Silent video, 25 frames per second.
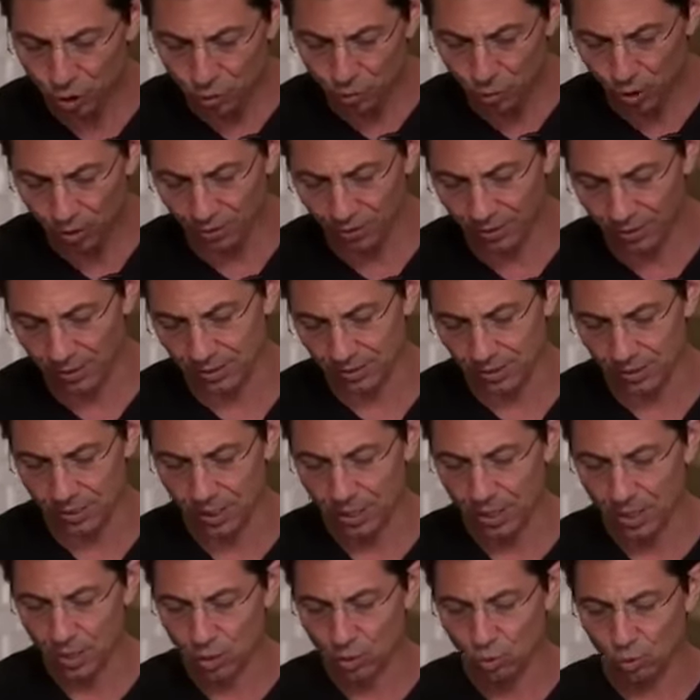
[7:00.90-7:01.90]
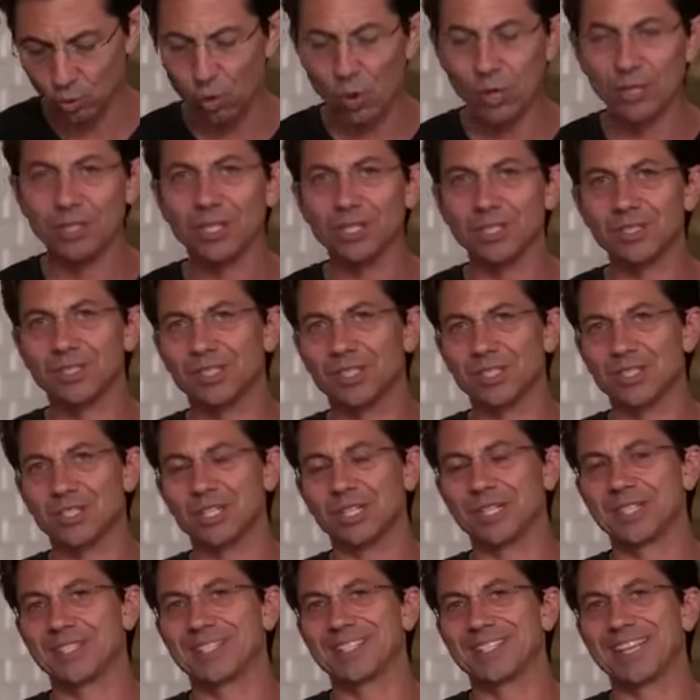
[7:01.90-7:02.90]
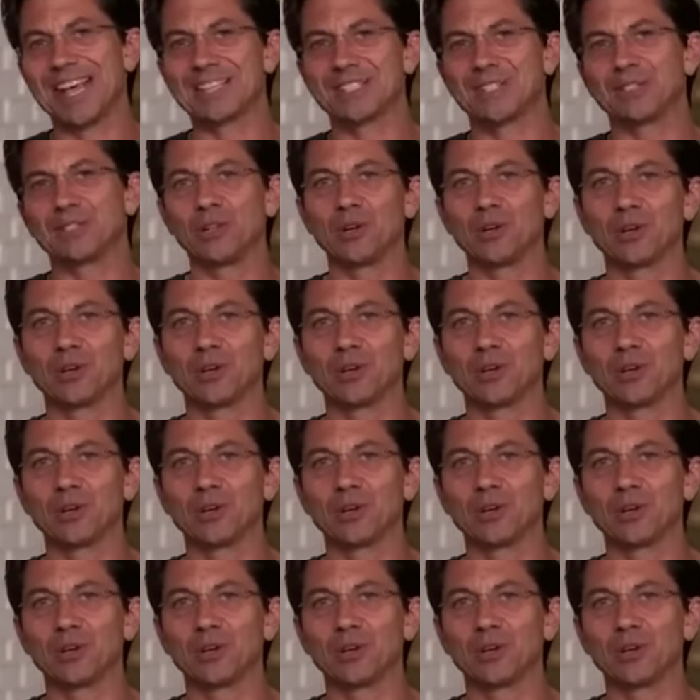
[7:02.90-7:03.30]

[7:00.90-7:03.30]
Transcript: Two more things. What does the success